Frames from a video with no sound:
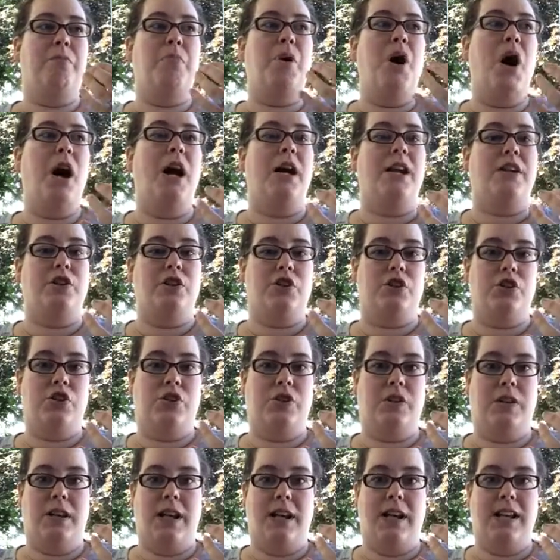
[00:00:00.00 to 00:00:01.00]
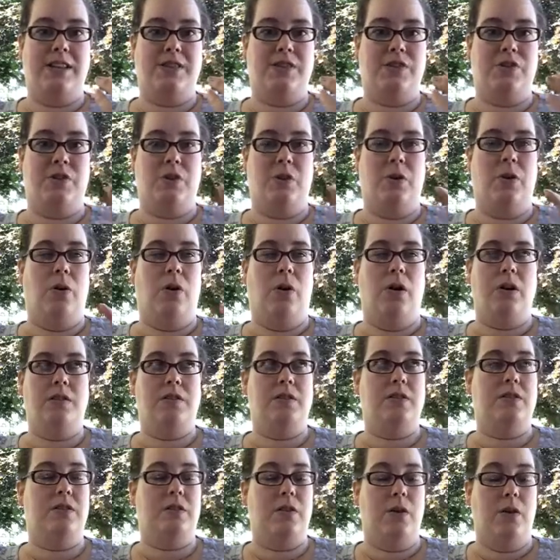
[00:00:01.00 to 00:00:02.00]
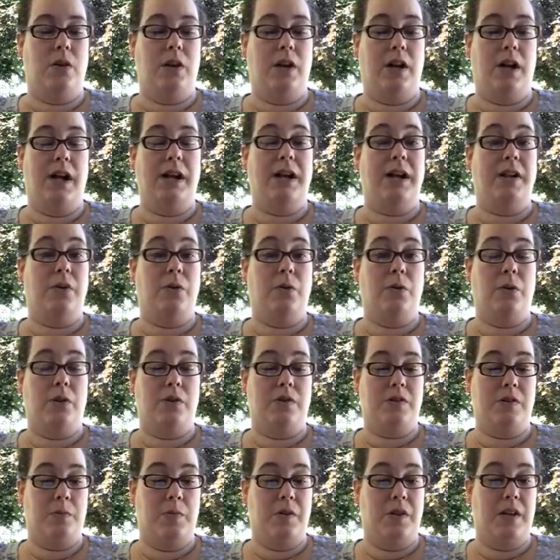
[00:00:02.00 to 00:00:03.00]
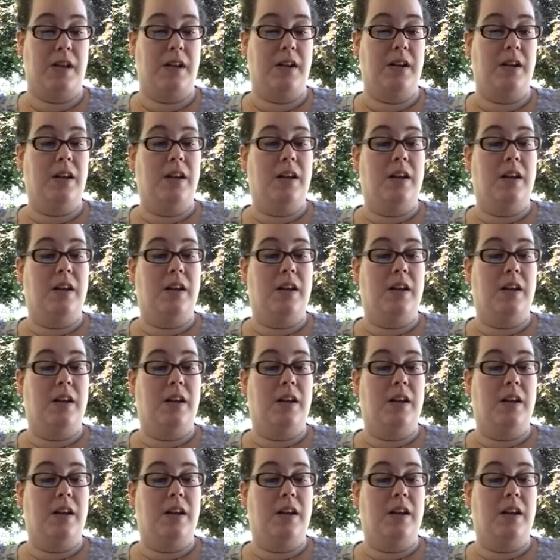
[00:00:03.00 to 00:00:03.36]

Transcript: punch. It's just, oh, so good. I need to order some of that.